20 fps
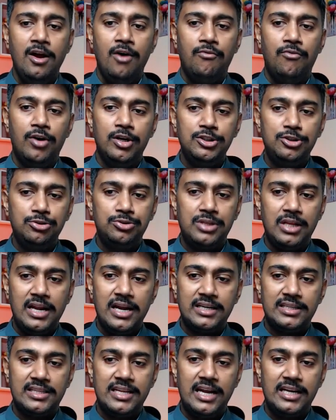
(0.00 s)
Once you
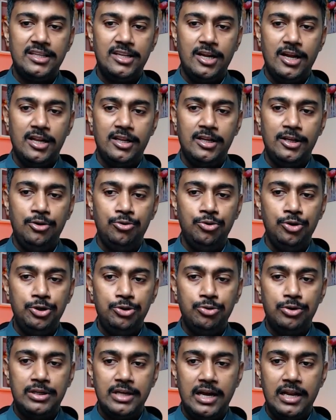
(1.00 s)
select that, then you need to
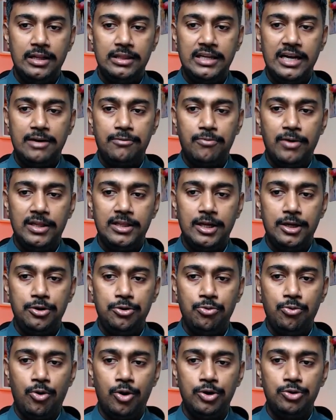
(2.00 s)
tell that whether you
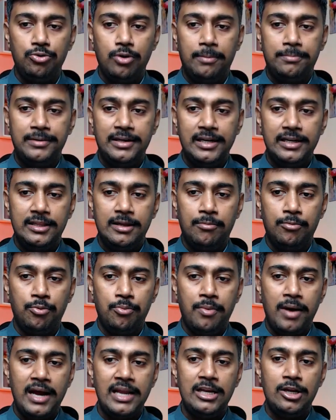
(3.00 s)
want to update the
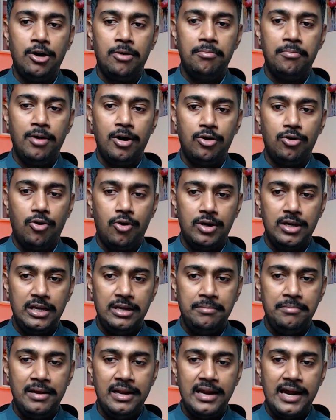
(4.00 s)
mobile number or
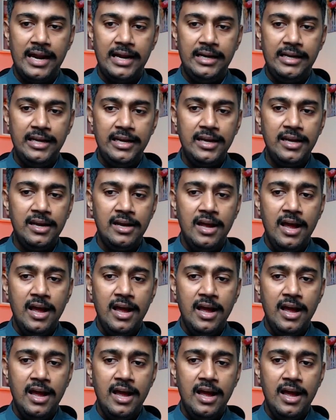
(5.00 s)
email ID.